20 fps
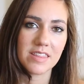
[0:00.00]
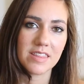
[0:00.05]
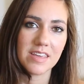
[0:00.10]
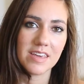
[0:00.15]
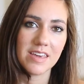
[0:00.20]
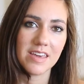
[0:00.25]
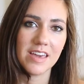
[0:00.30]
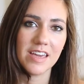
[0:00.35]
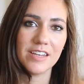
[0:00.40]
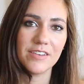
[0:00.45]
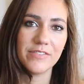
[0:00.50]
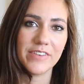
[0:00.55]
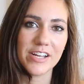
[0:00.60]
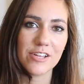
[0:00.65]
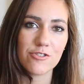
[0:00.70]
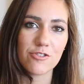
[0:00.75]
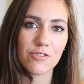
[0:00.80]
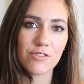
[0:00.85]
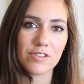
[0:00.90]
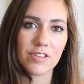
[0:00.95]
the
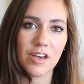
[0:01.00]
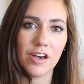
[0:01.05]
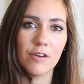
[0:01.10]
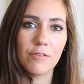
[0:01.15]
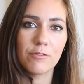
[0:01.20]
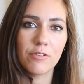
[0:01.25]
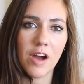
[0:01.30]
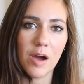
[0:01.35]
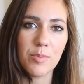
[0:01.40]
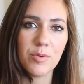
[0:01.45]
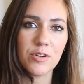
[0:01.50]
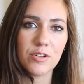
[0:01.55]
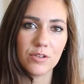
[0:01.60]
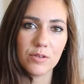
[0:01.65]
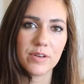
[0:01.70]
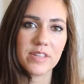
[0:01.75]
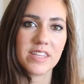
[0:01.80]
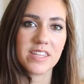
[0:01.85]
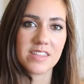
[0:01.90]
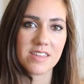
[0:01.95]
adventures of Robert
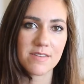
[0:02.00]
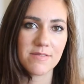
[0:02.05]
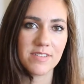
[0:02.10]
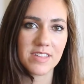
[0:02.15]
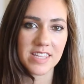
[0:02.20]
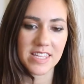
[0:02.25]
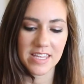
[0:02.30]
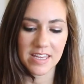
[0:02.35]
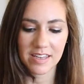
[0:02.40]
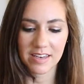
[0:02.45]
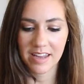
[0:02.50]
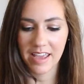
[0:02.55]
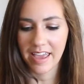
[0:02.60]
Louis Stevenson.